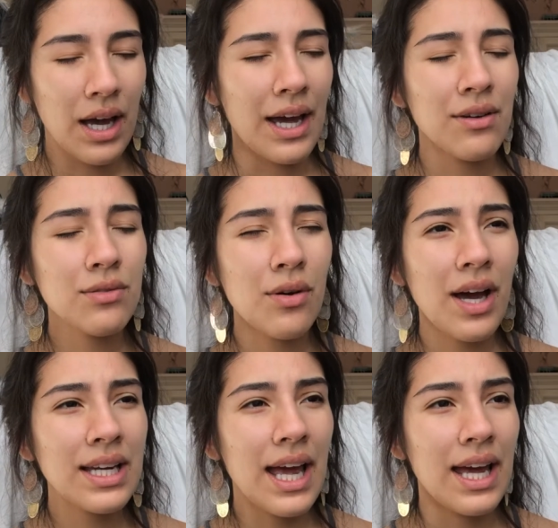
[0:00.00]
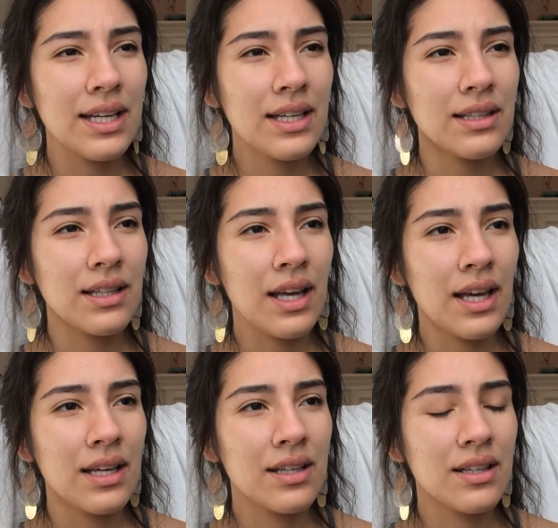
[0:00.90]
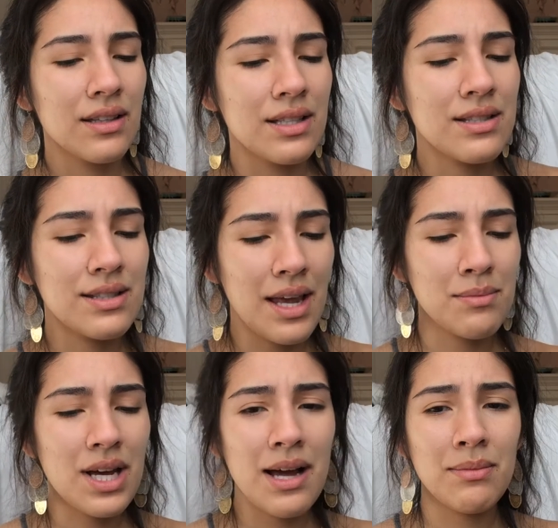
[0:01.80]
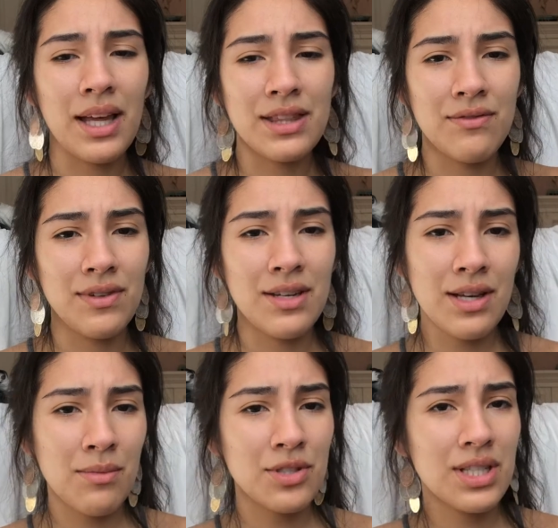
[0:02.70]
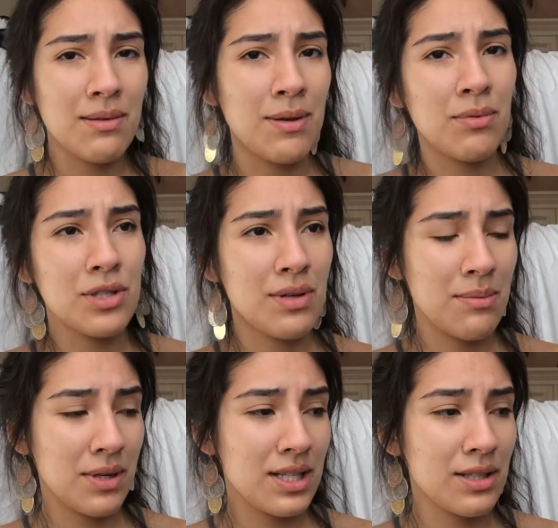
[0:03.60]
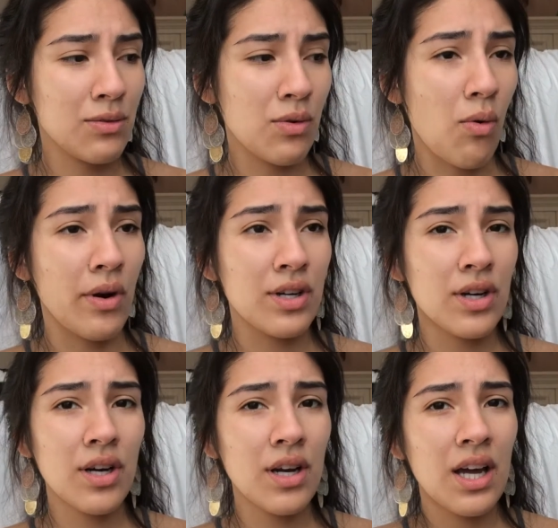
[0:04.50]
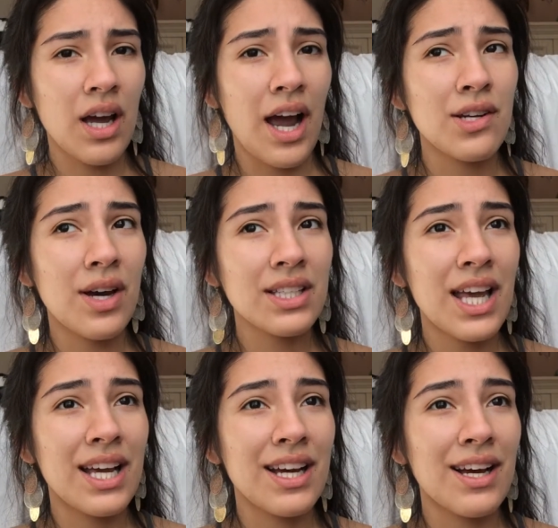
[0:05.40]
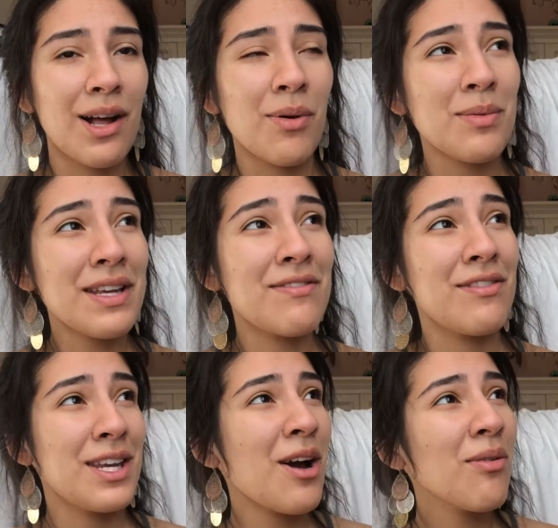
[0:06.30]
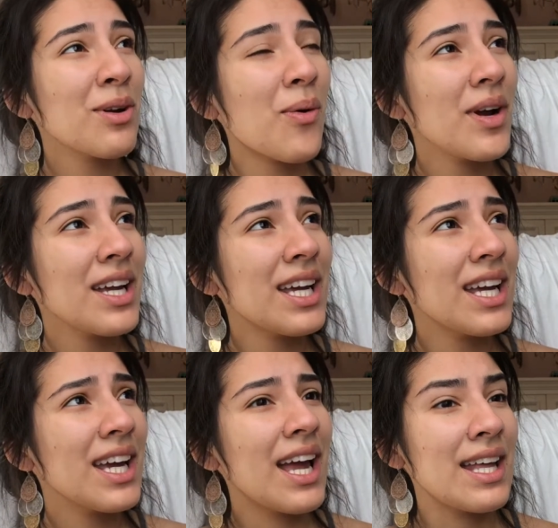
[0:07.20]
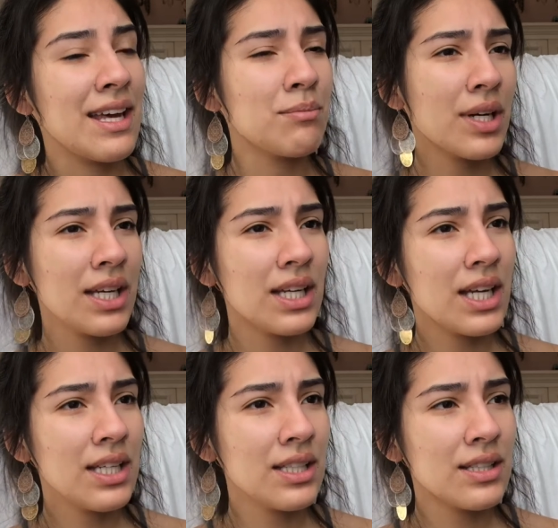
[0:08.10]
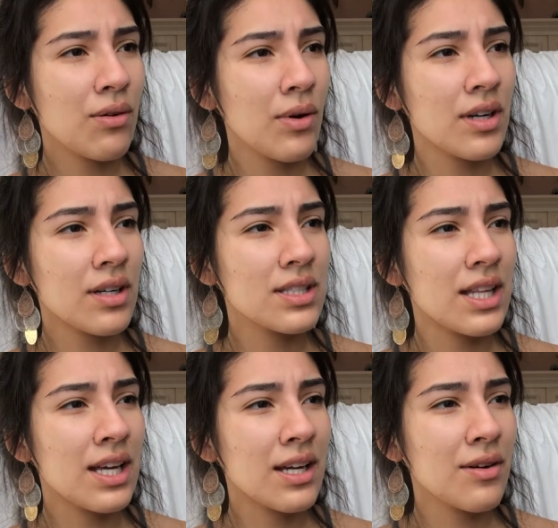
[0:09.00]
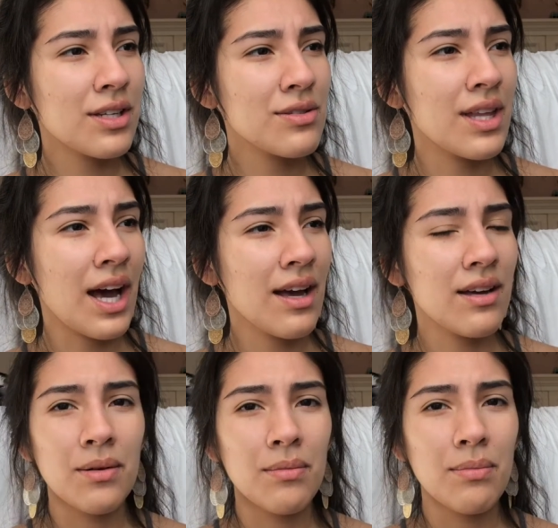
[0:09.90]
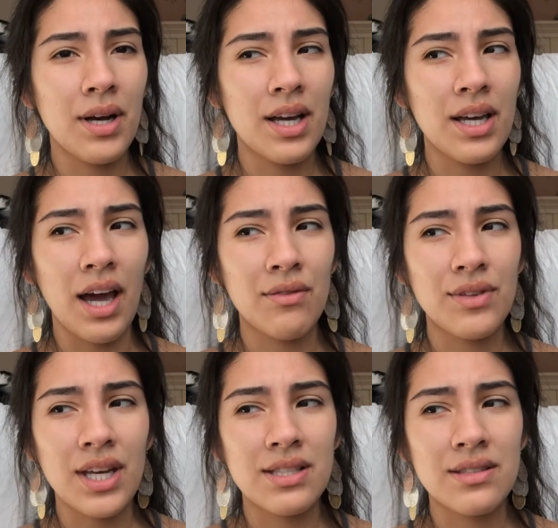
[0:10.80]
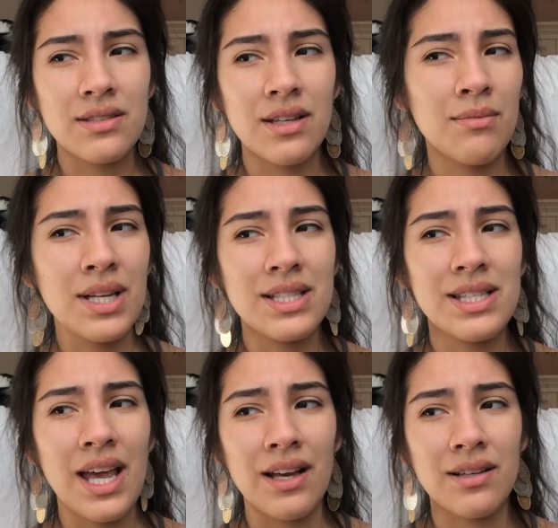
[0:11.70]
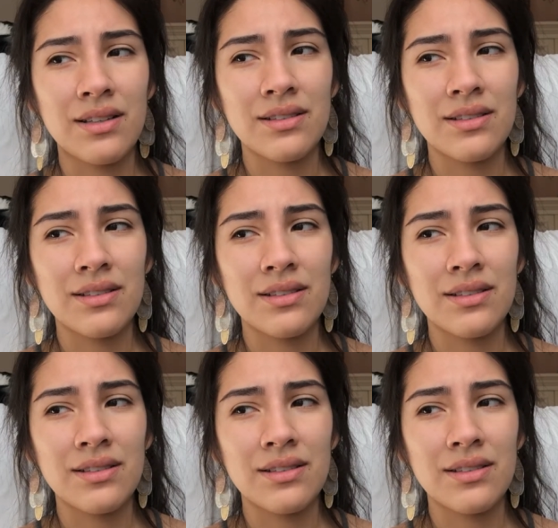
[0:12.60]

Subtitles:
I don't know how to edit like the same time like the video that I'm watching like people do, and they put it in a little corner. I know how to like, I'll probably like video record it and then put it in the corner because I think I know how to do that, but I don't think it's gonna be in sync.